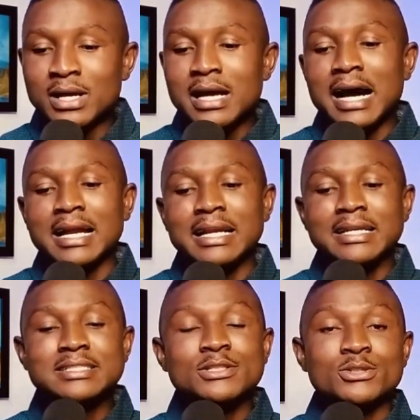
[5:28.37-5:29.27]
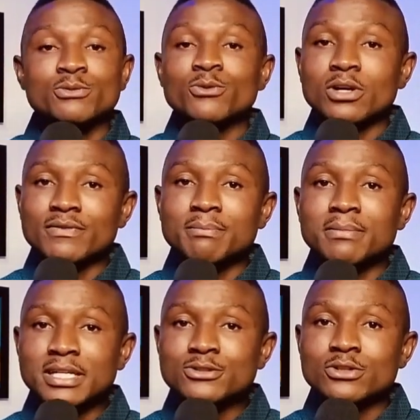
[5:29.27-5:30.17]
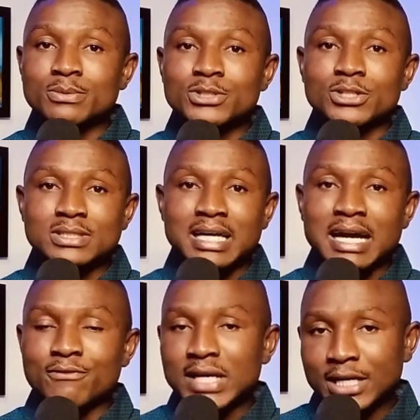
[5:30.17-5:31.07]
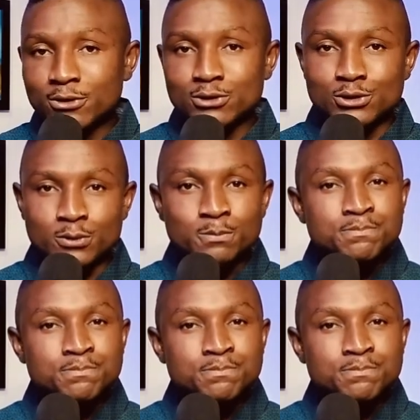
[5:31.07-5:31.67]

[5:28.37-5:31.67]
and this is one of the best scriptures that I've held on to.